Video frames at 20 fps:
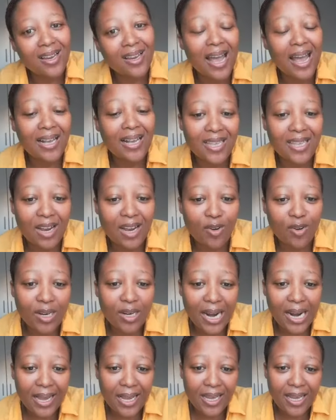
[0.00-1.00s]
likes are
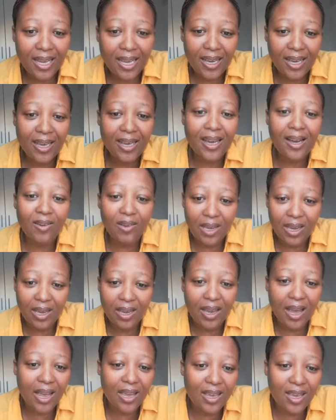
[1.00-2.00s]
not liking.
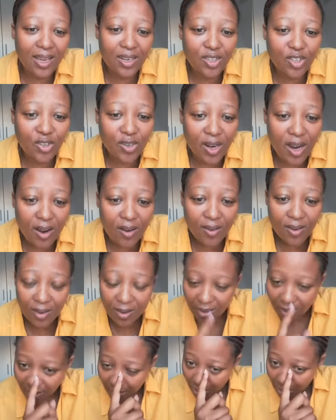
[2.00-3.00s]
Okay, I get you now.
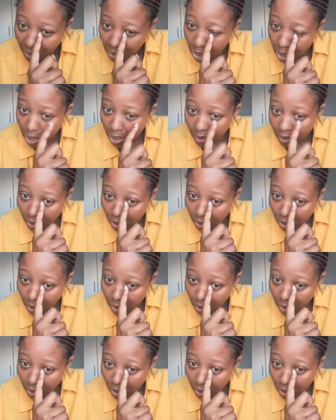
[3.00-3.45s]
I